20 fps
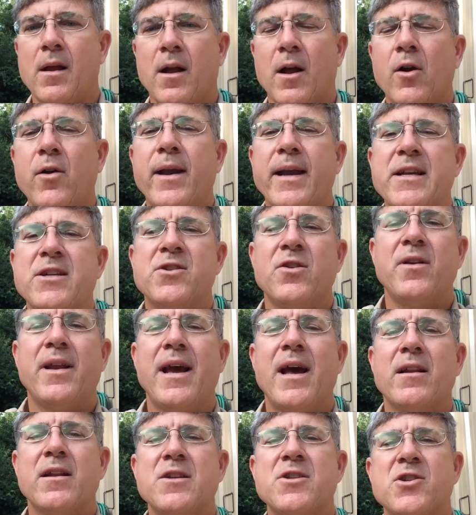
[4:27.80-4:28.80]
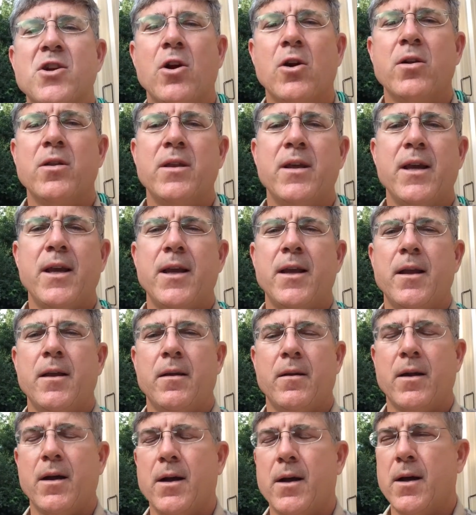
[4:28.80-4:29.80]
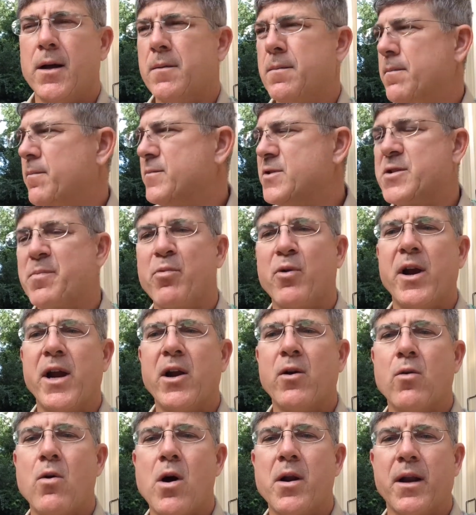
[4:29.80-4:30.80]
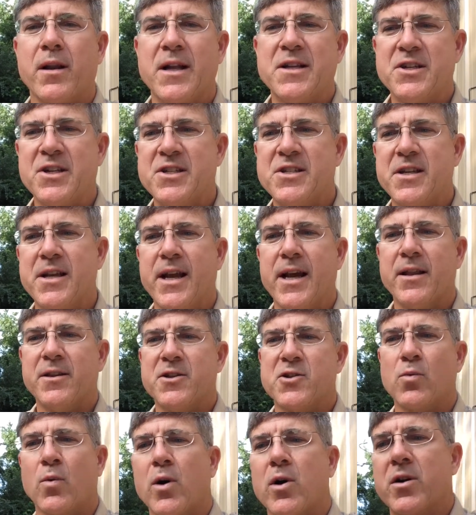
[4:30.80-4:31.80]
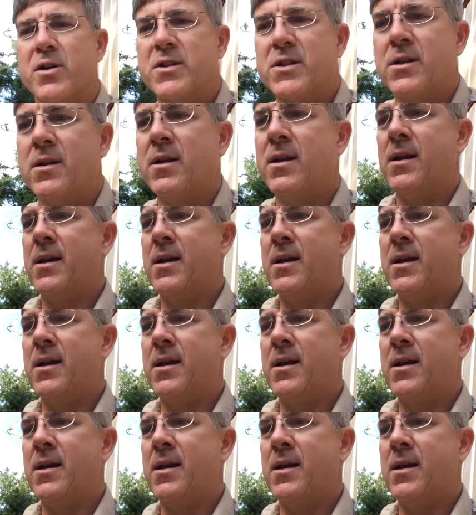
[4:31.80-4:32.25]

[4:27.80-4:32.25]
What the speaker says: Okay, so now let's turn the sprayer on and let you see how this works.